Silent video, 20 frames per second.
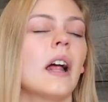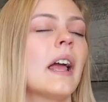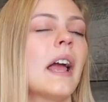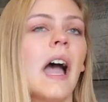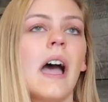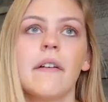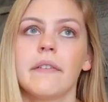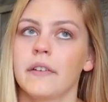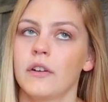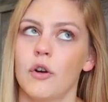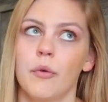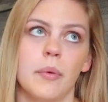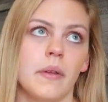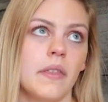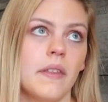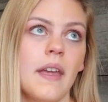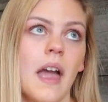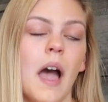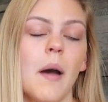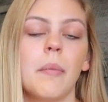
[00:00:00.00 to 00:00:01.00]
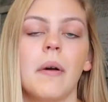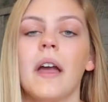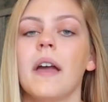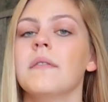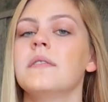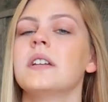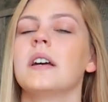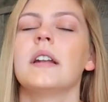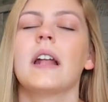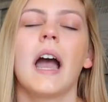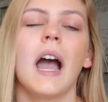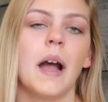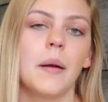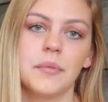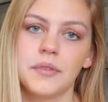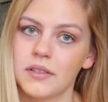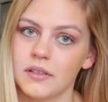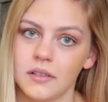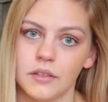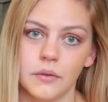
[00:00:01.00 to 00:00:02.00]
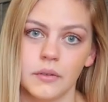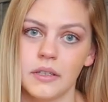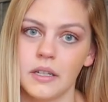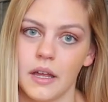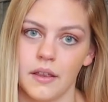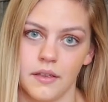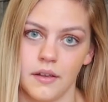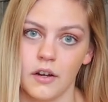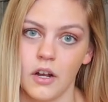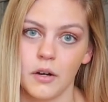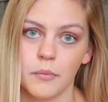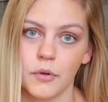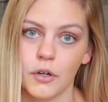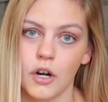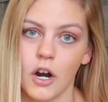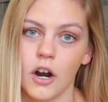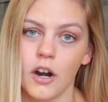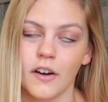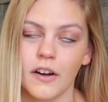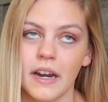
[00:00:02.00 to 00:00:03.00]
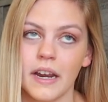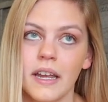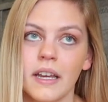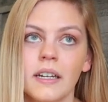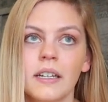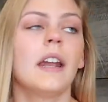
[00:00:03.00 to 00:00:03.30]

I haven't opened the app. I have done absolutely nothing on Mercari.